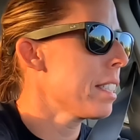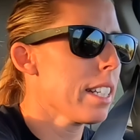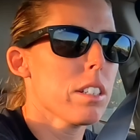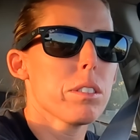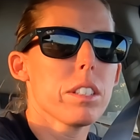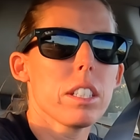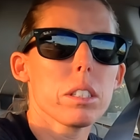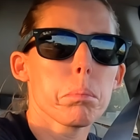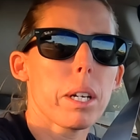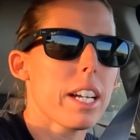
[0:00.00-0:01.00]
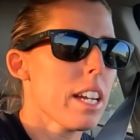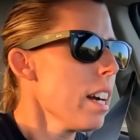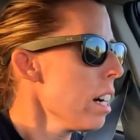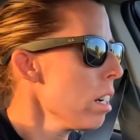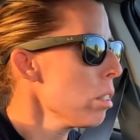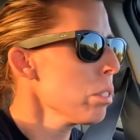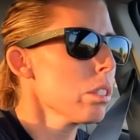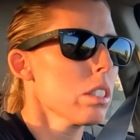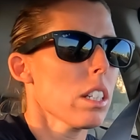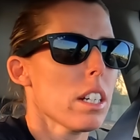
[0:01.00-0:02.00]
down near my
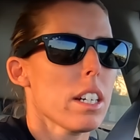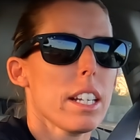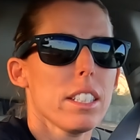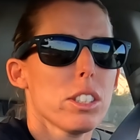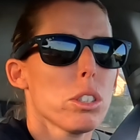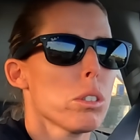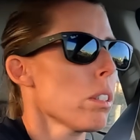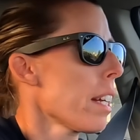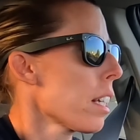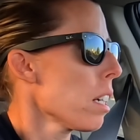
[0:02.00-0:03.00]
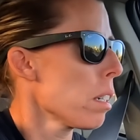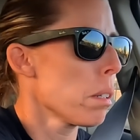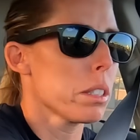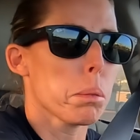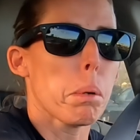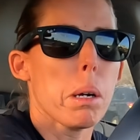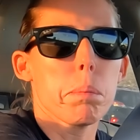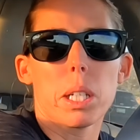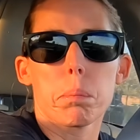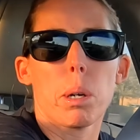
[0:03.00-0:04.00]
house. Uh, headed to like uh, it's a
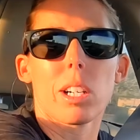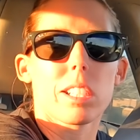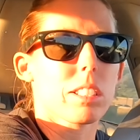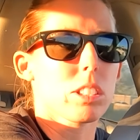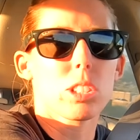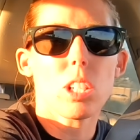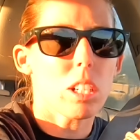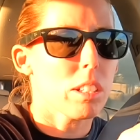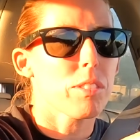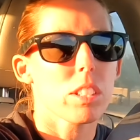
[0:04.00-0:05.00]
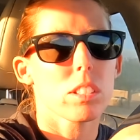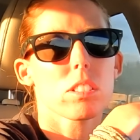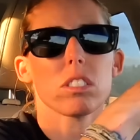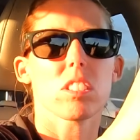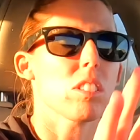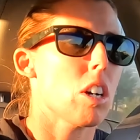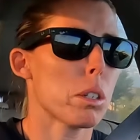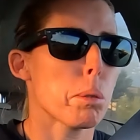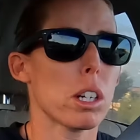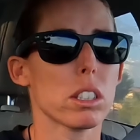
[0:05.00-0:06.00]
public park. There's soccer fields. There's a
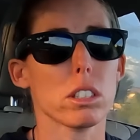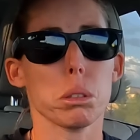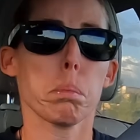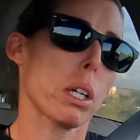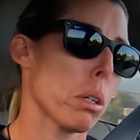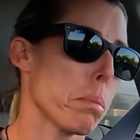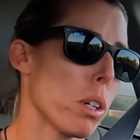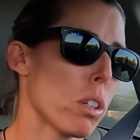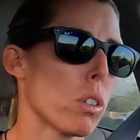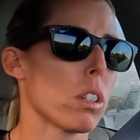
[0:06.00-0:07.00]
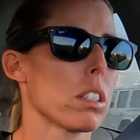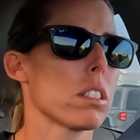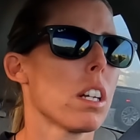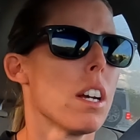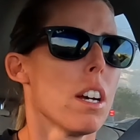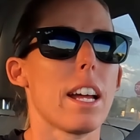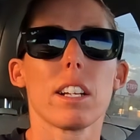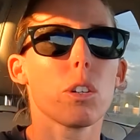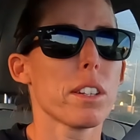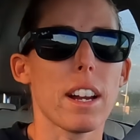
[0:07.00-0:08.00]
dog park. There's pickleball courts. I
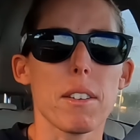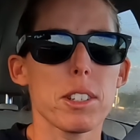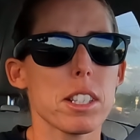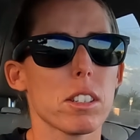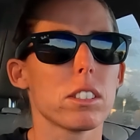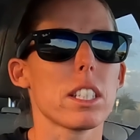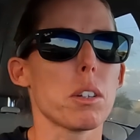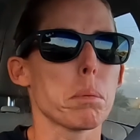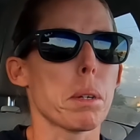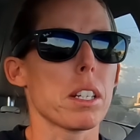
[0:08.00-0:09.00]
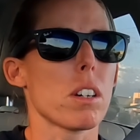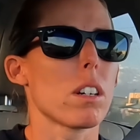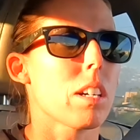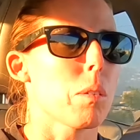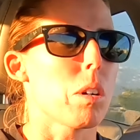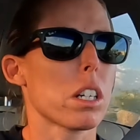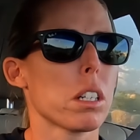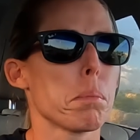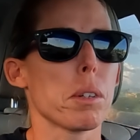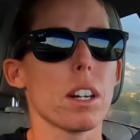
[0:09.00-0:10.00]
go there every single day with my dog. I walk
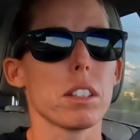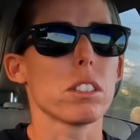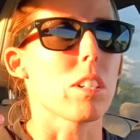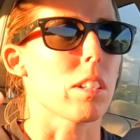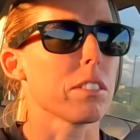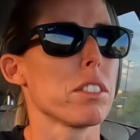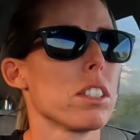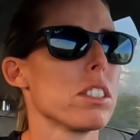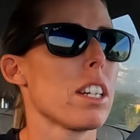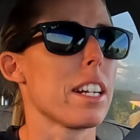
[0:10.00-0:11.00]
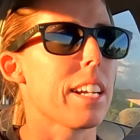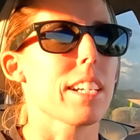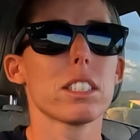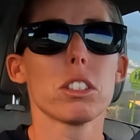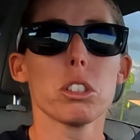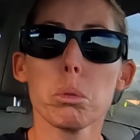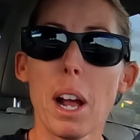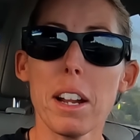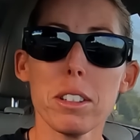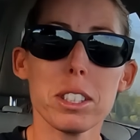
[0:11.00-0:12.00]
him around the soccer fields, and I guess there's a
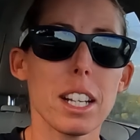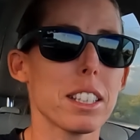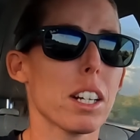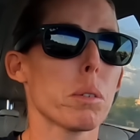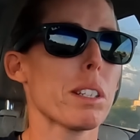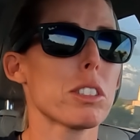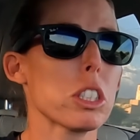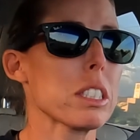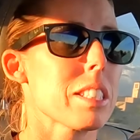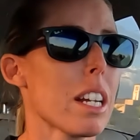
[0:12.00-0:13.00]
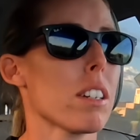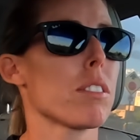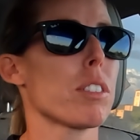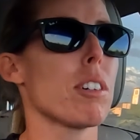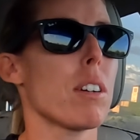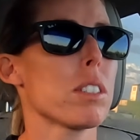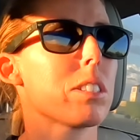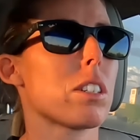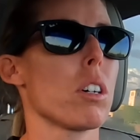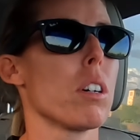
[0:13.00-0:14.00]
rattlesnake there. We were just there a few hours
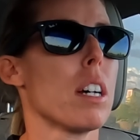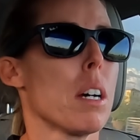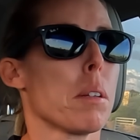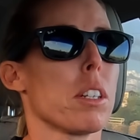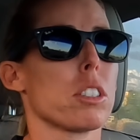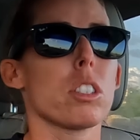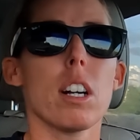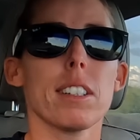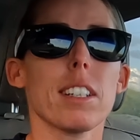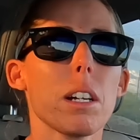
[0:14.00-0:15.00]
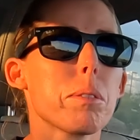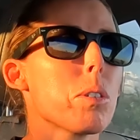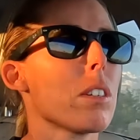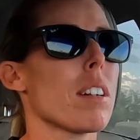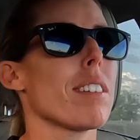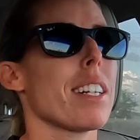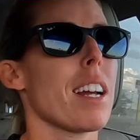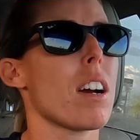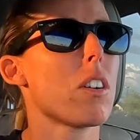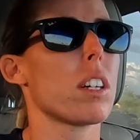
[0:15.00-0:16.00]
ago. There's a soccer game going on right
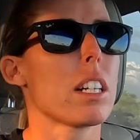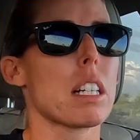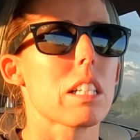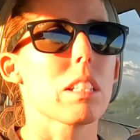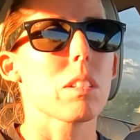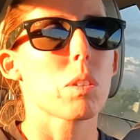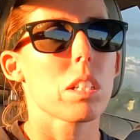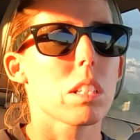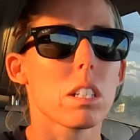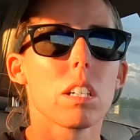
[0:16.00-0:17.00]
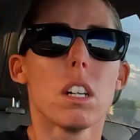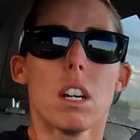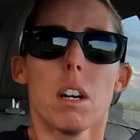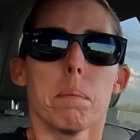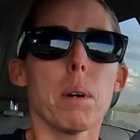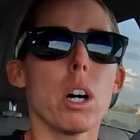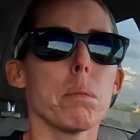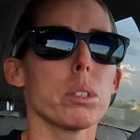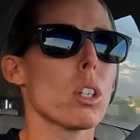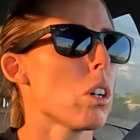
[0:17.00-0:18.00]
now, and uh, one of the
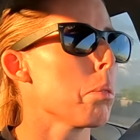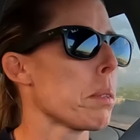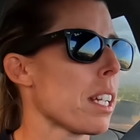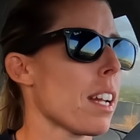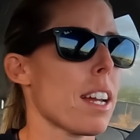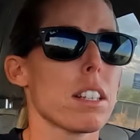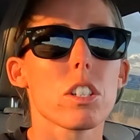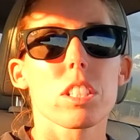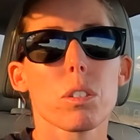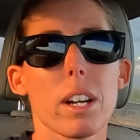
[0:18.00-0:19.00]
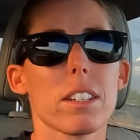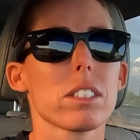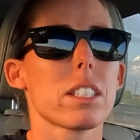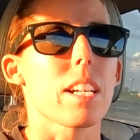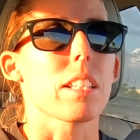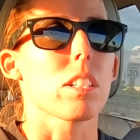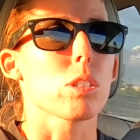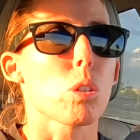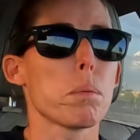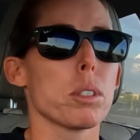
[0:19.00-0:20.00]
moms called me, and there's a rattlesnake there.
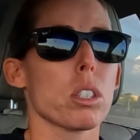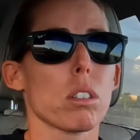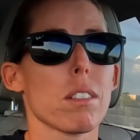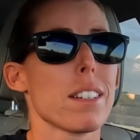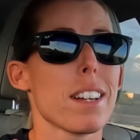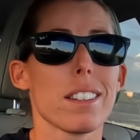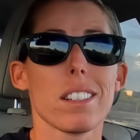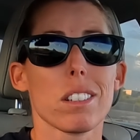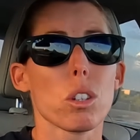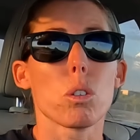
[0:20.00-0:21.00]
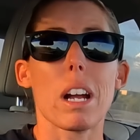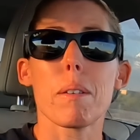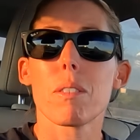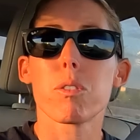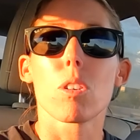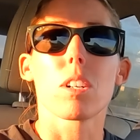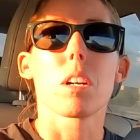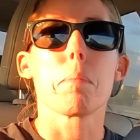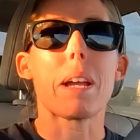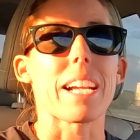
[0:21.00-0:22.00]
So I'm just gonna run down there and go grab it for
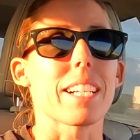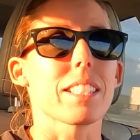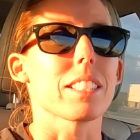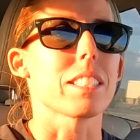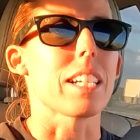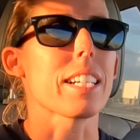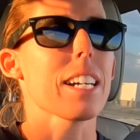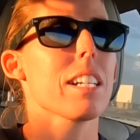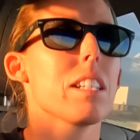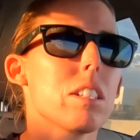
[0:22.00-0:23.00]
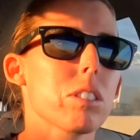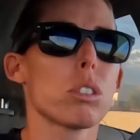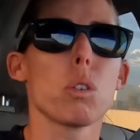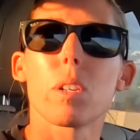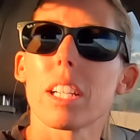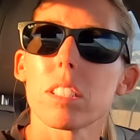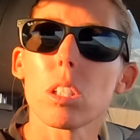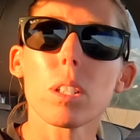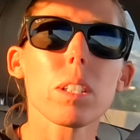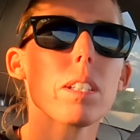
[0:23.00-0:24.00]
him and get the snake out of there so no one gets
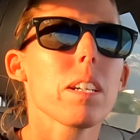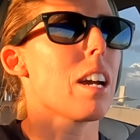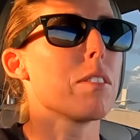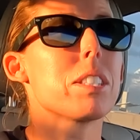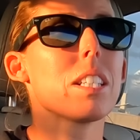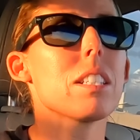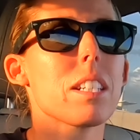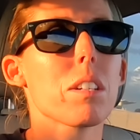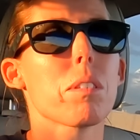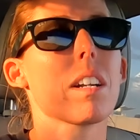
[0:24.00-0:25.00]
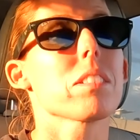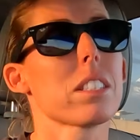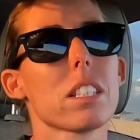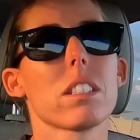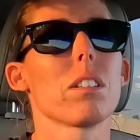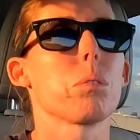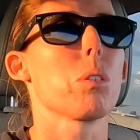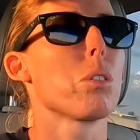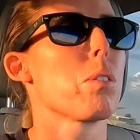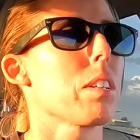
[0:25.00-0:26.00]
hurt. I've seen dead rattlesnakes in the
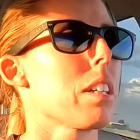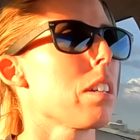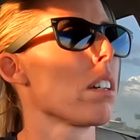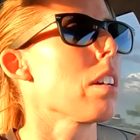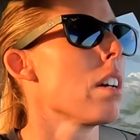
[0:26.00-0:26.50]
road over here,